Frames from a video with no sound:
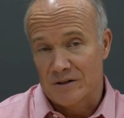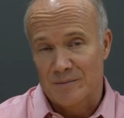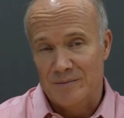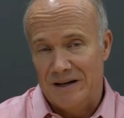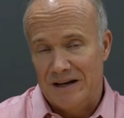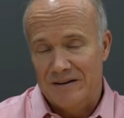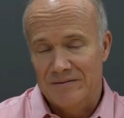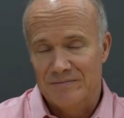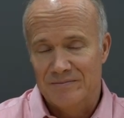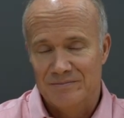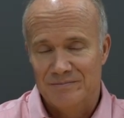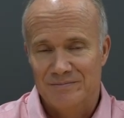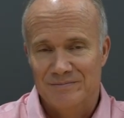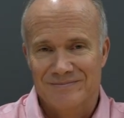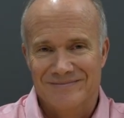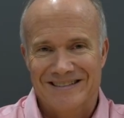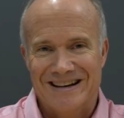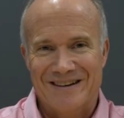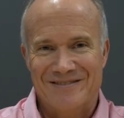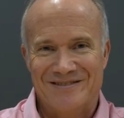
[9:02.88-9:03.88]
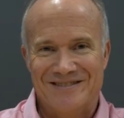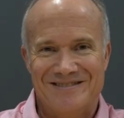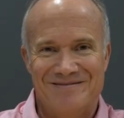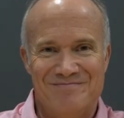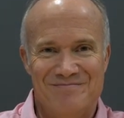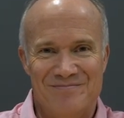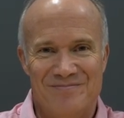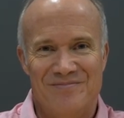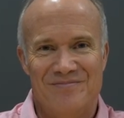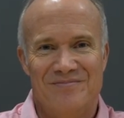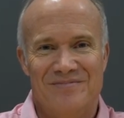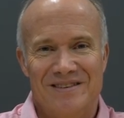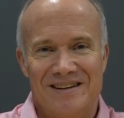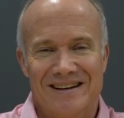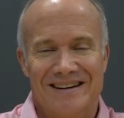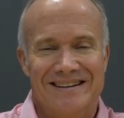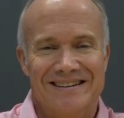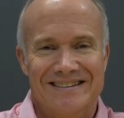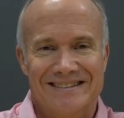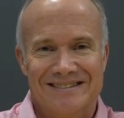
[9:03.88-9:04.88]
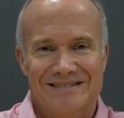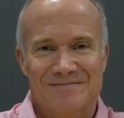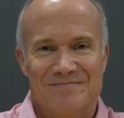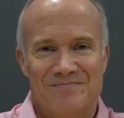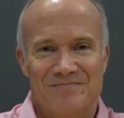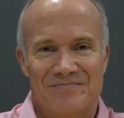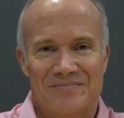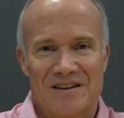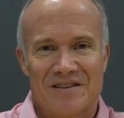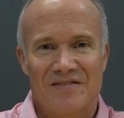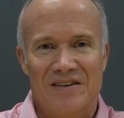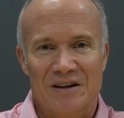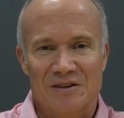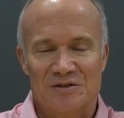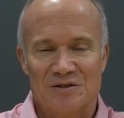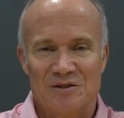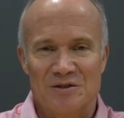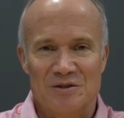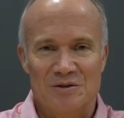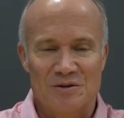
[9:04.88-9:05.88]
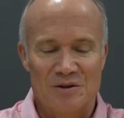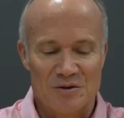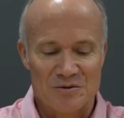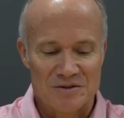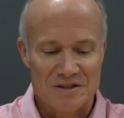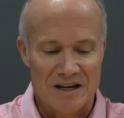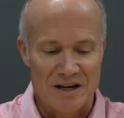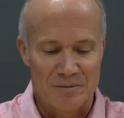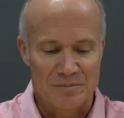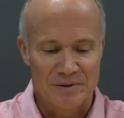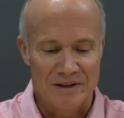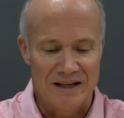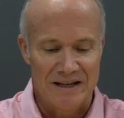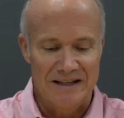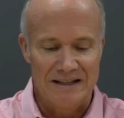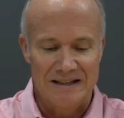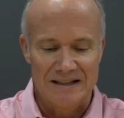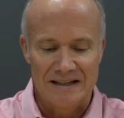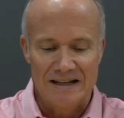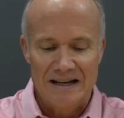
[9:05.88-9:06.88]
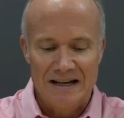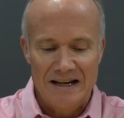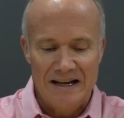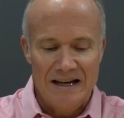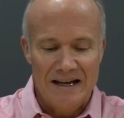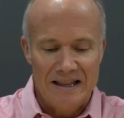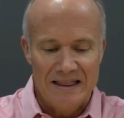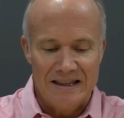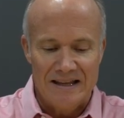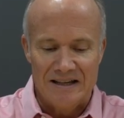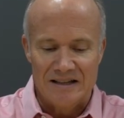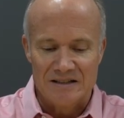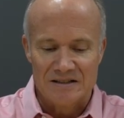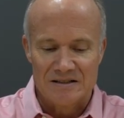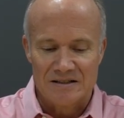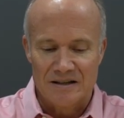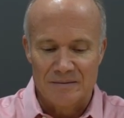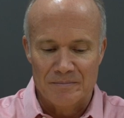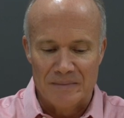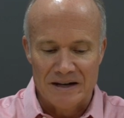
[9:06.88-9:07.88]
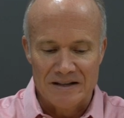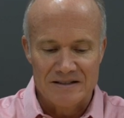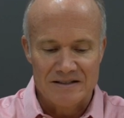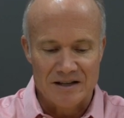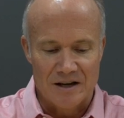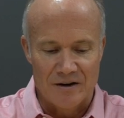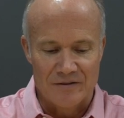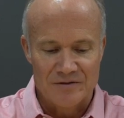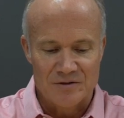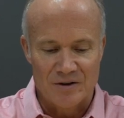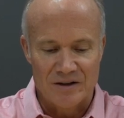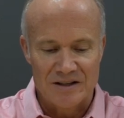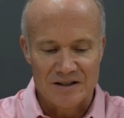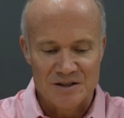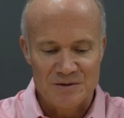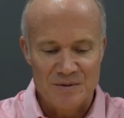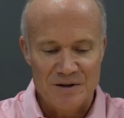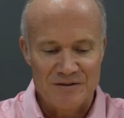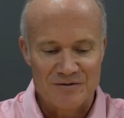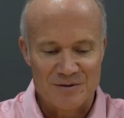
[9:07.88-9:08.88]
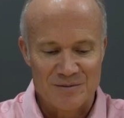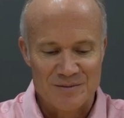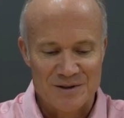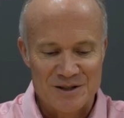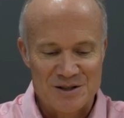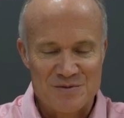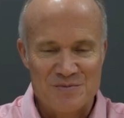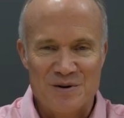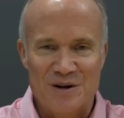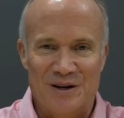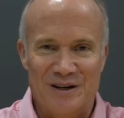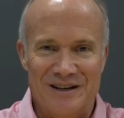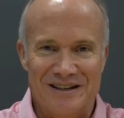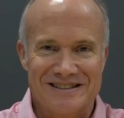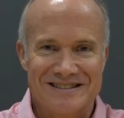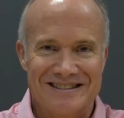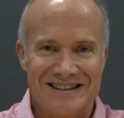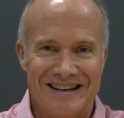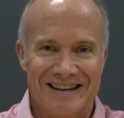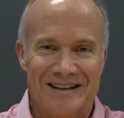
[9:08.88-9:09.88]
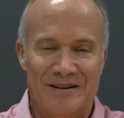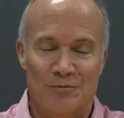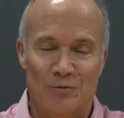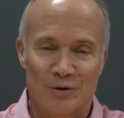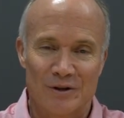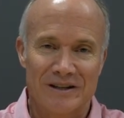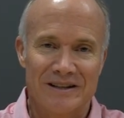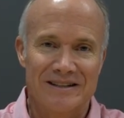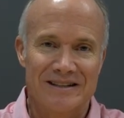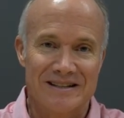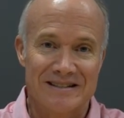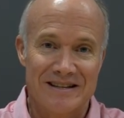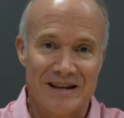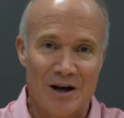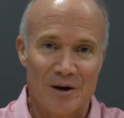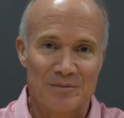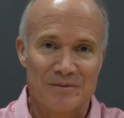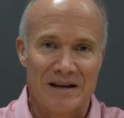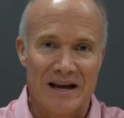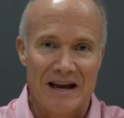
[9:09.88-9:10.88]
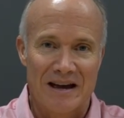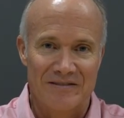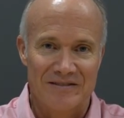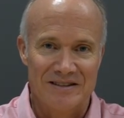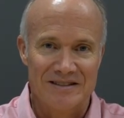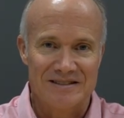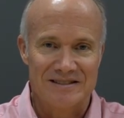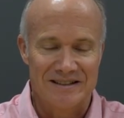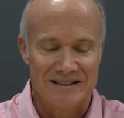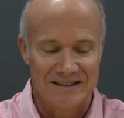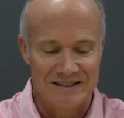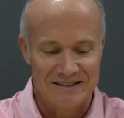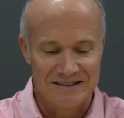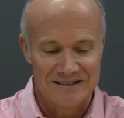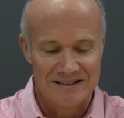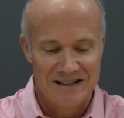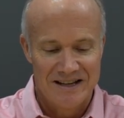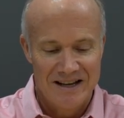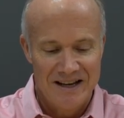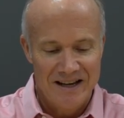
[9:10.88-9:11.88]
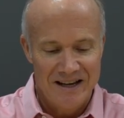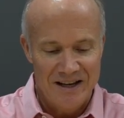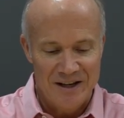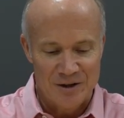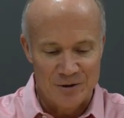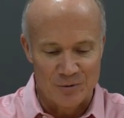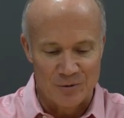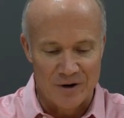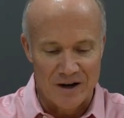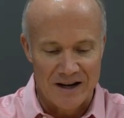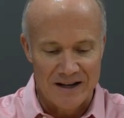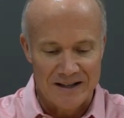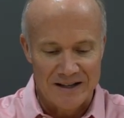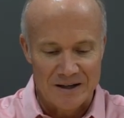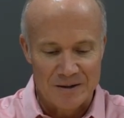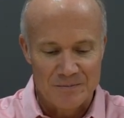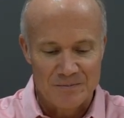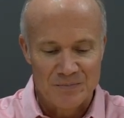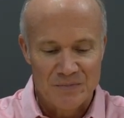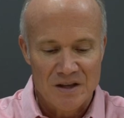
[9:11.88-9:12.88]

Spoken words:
I mean, I've failed to do those kind of planning things myself. So I can speak from experience that it really does help to have these things in writing.